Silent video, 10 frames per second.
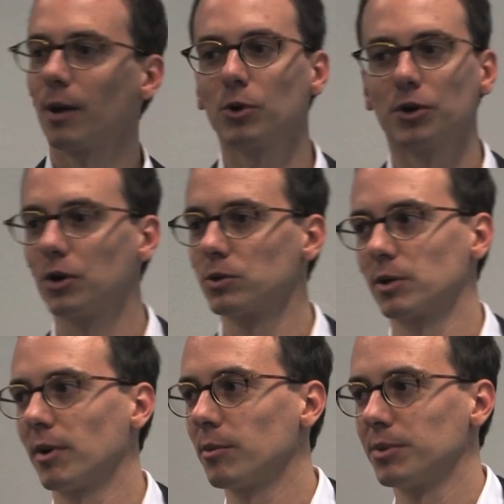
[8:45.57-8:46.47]
I'm going to go to
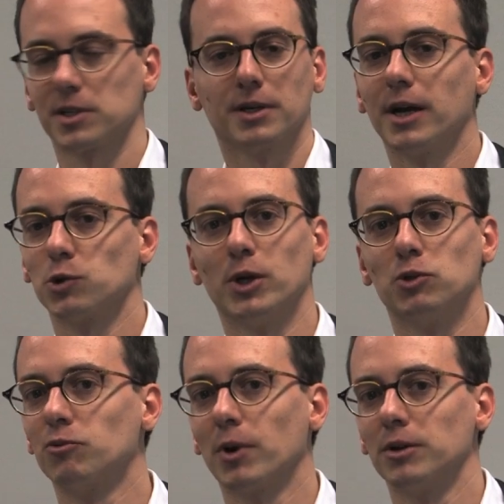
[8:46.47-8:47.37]
some other place, the guy's way
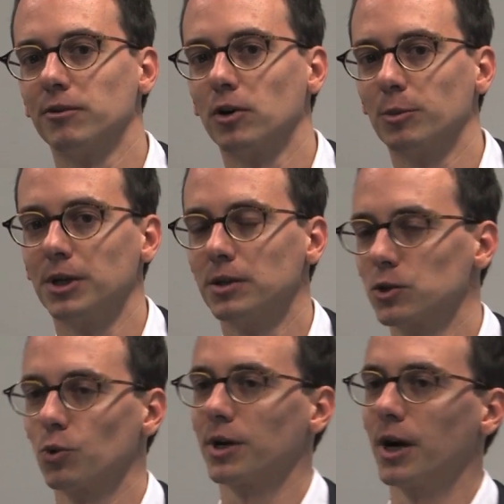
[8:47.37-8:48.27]
too friendly for me, it
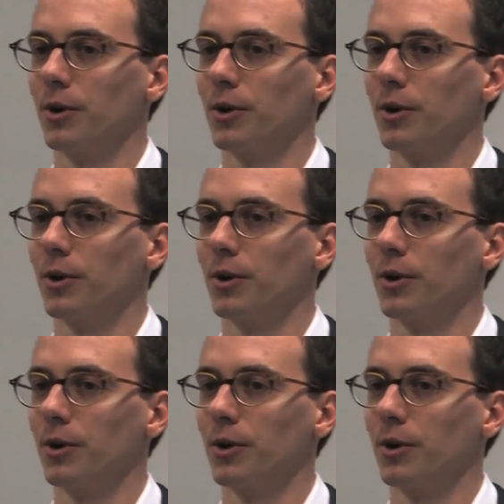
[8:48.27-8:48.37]
doesn't work